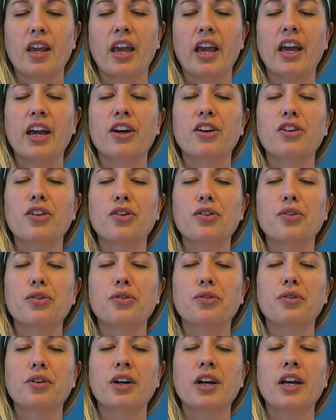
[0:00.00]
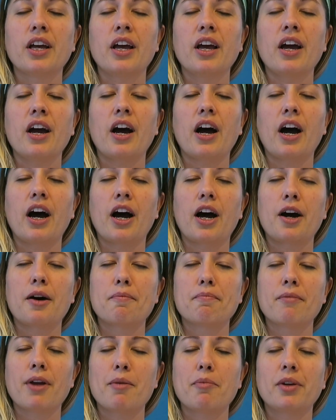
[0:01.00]
Can you
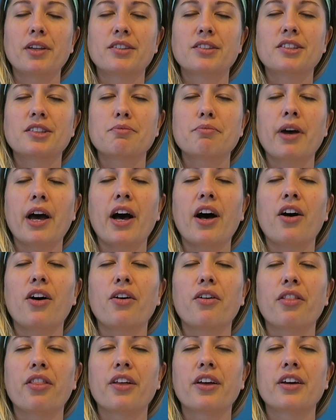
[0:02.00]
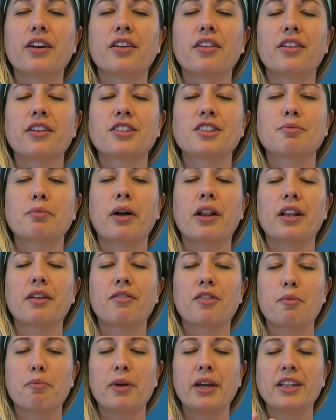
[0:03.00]
maybe smell the smell
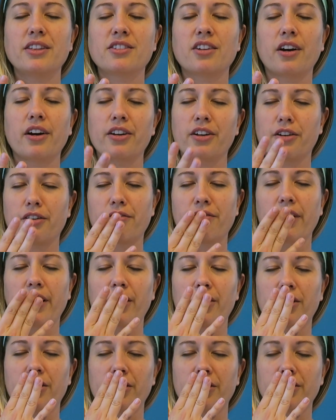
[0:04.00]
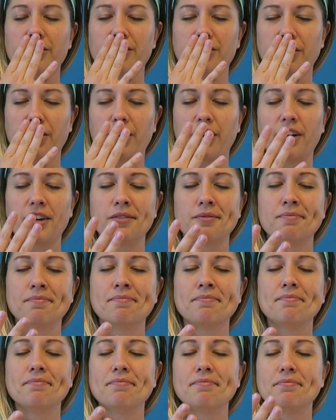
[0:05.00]
of the pizza on your fingers, or
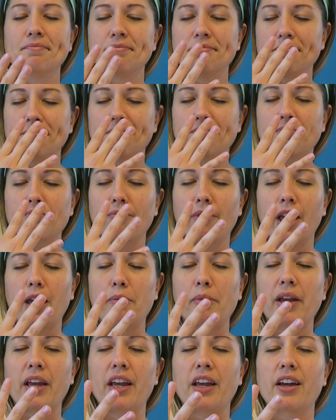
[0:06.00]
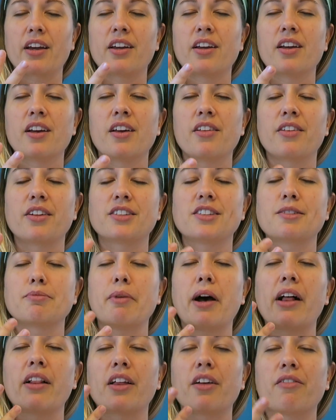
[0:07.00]
maybe the
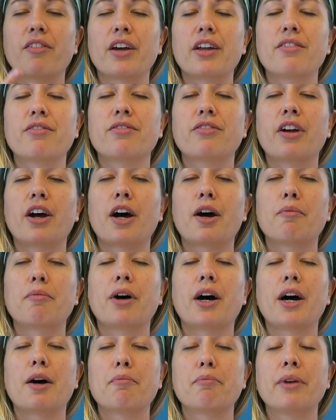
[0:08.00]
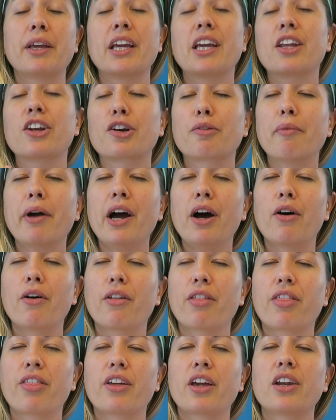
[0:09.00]
smell of it from being in your
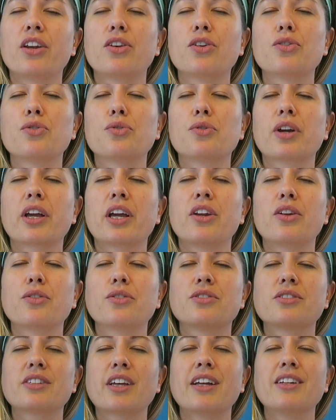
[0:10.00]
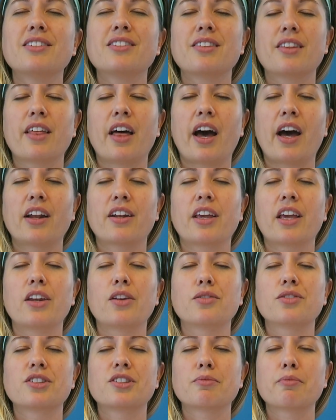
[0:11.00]
mouth? Can you sense that?
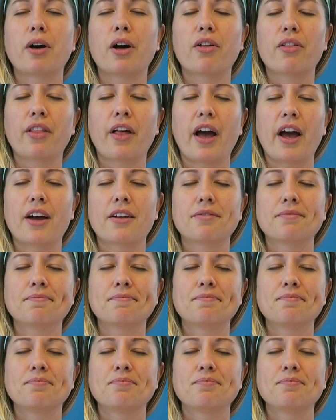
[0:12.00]
Can you smell that?